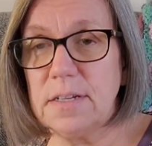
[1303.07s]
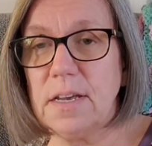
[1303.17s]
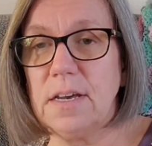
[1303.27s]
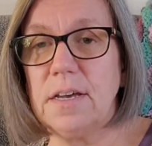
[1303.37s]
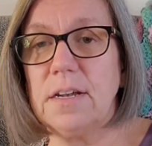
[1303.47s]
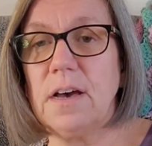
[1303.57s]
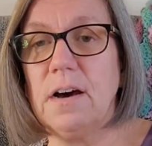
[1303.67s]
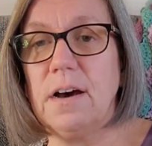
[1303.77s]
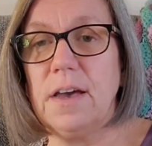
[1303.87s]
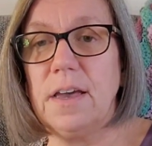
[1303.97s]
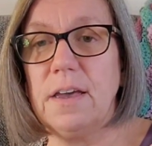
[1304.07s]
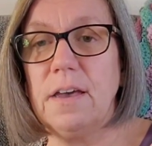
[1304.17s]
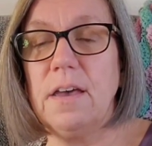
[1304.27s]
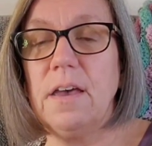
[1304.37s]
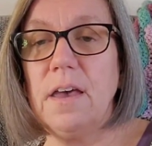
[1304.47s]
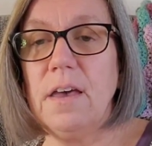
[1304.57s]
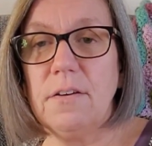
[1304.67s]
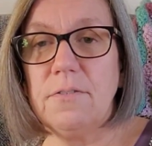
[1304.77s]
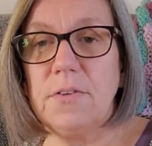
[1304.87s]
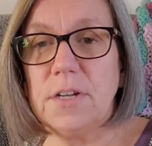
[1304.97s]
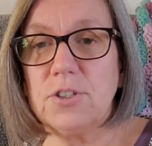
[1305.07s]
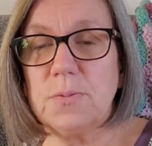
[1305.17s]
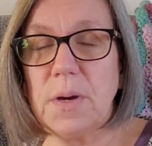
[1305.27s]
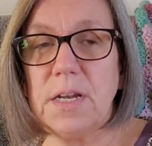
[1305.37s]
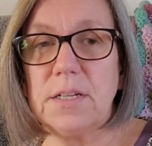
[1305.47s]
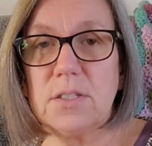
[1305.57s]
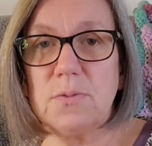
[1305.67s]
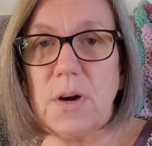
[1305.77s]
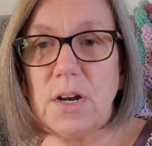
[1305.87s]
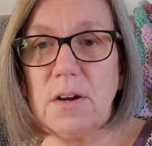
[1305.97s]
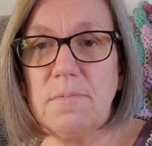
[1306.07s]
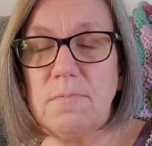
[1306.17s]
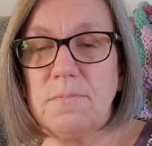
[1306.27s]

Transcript: and I finished my knit sweater.